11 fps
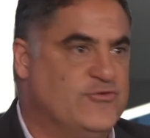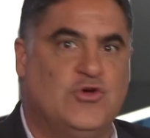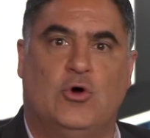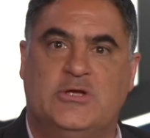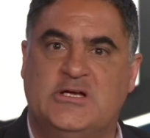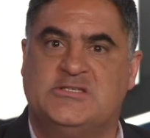
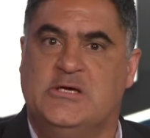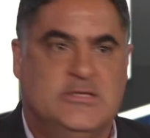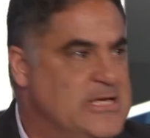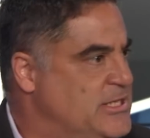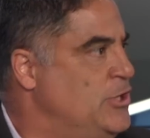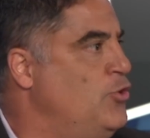told us
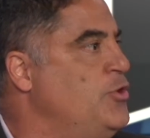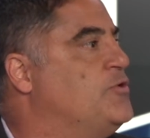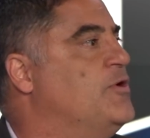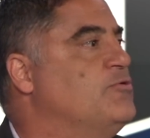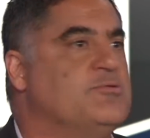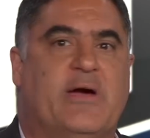that they don't
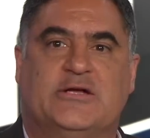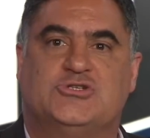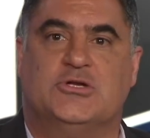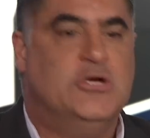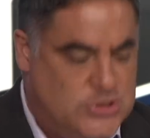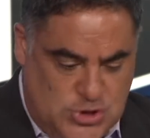agree with
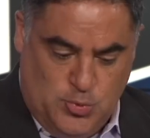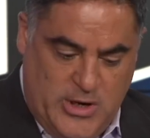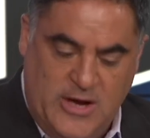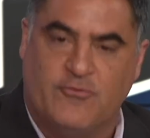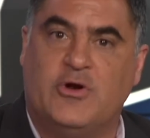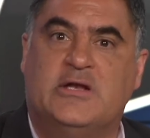Manchin. So we
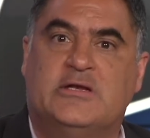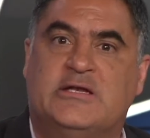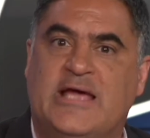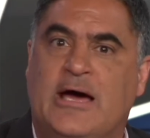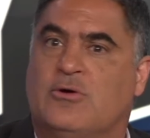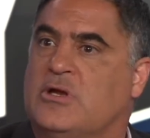have written it
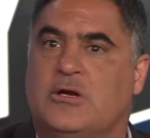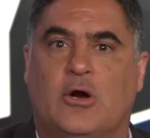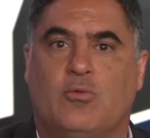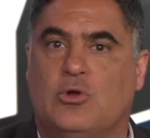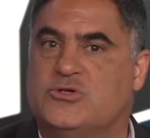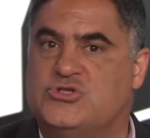down in our
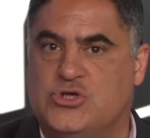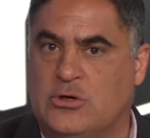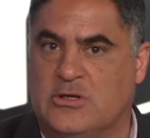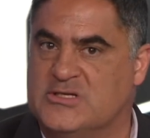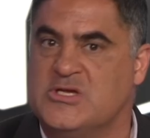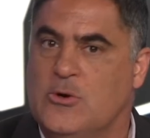role as
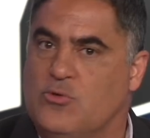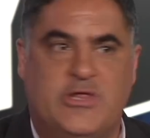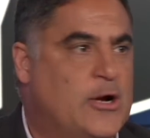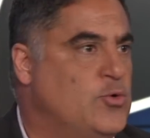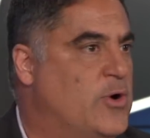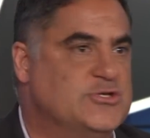journalists
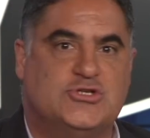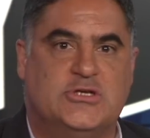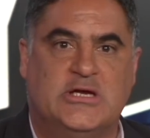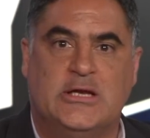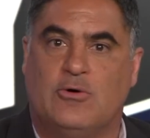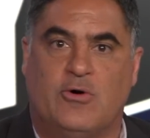without
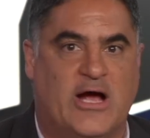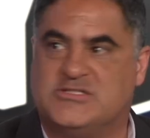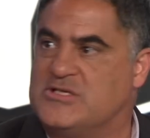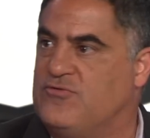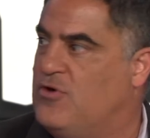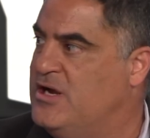questioning it or
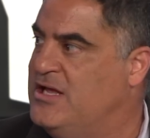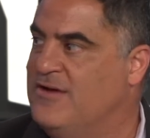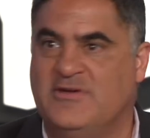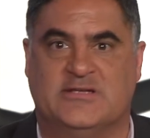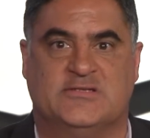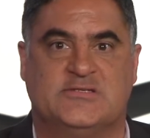asking for any
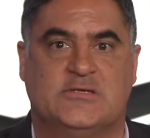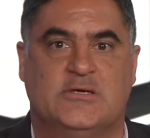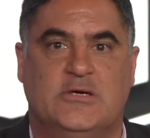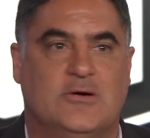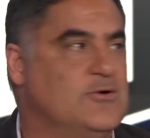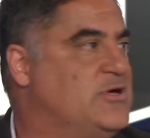evidence.
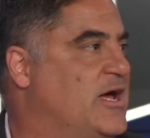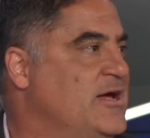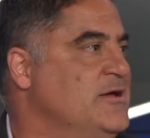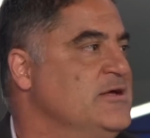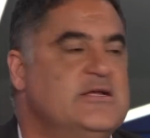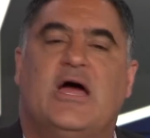Okay,
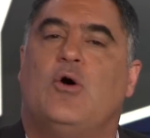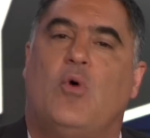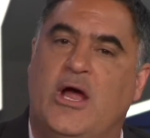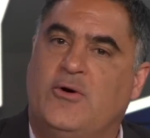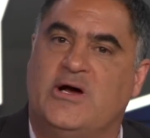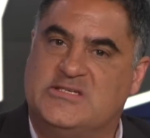mm. now why
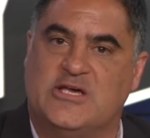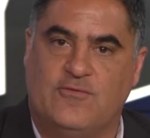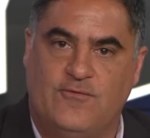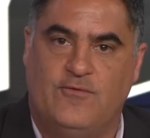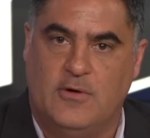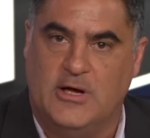do I say
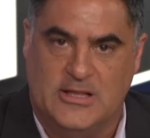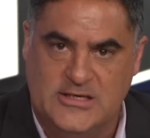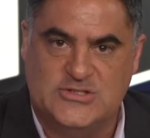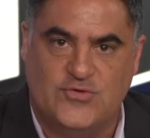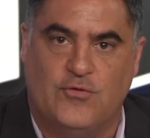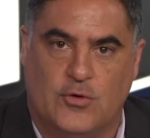at
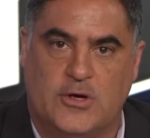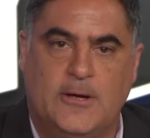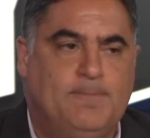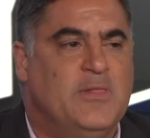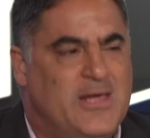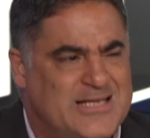least 40.
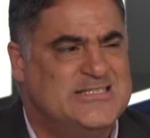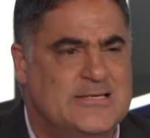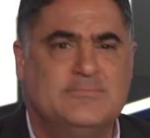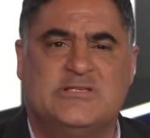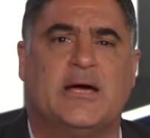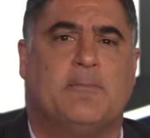It
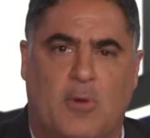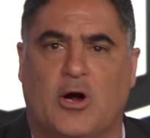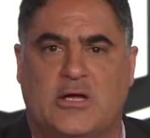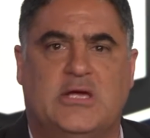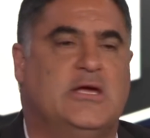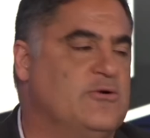seems like
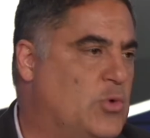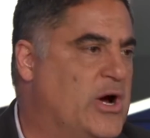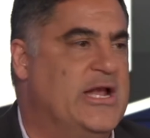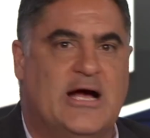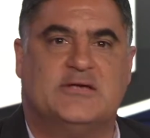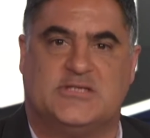Markey and
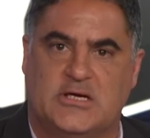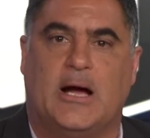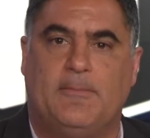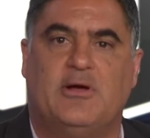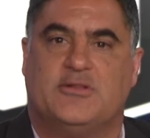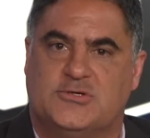Whitehouse and a
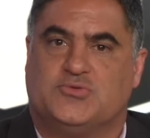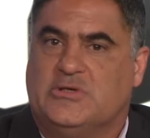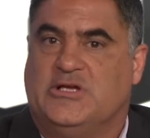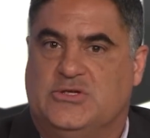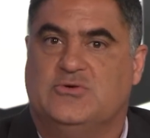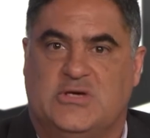couple others
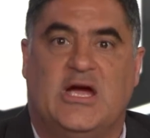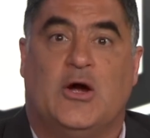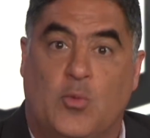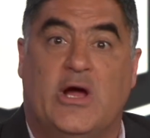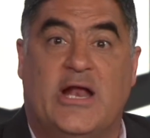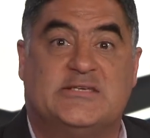really do care. And
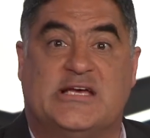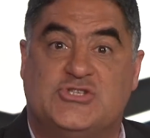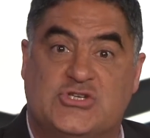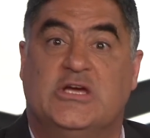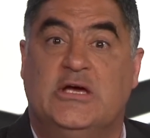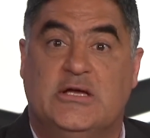Whitehouse
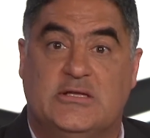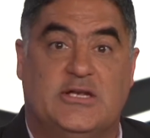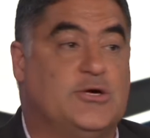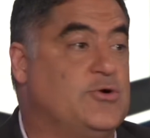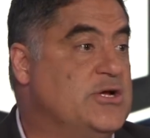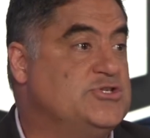actually did a
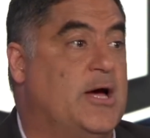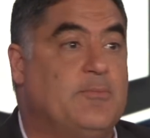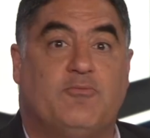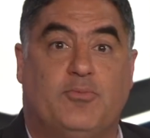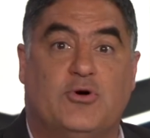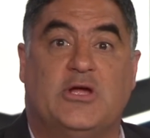great job
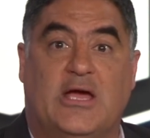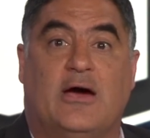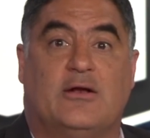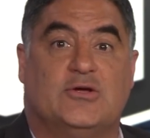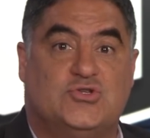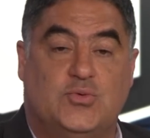of putting
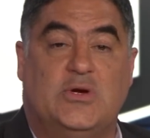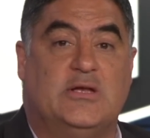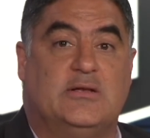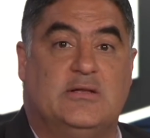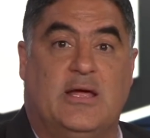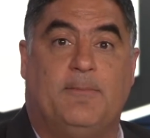out a
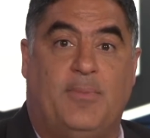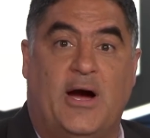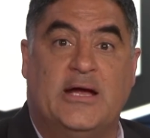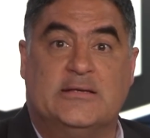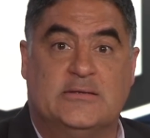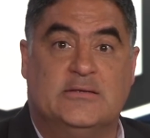tweet that
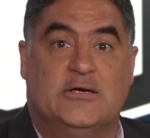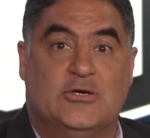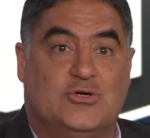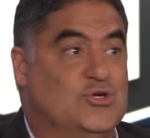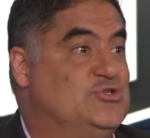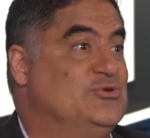Biden
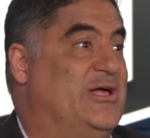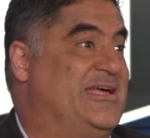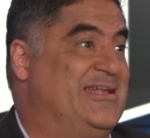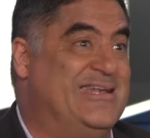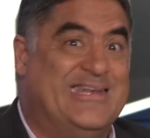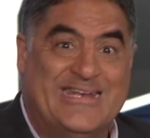could do
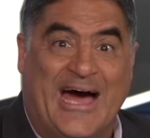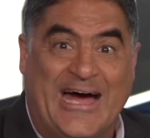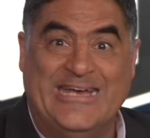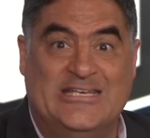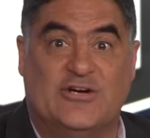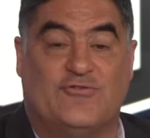like
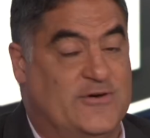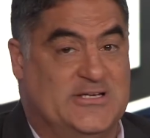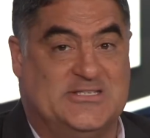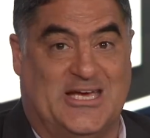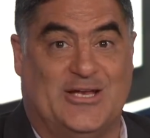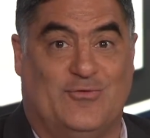nine different
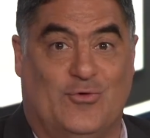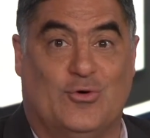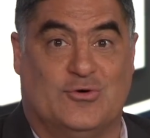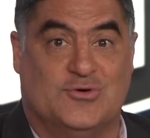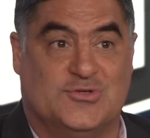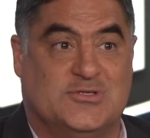executive
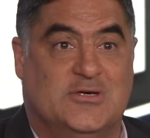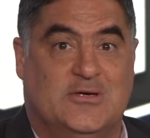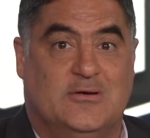orders.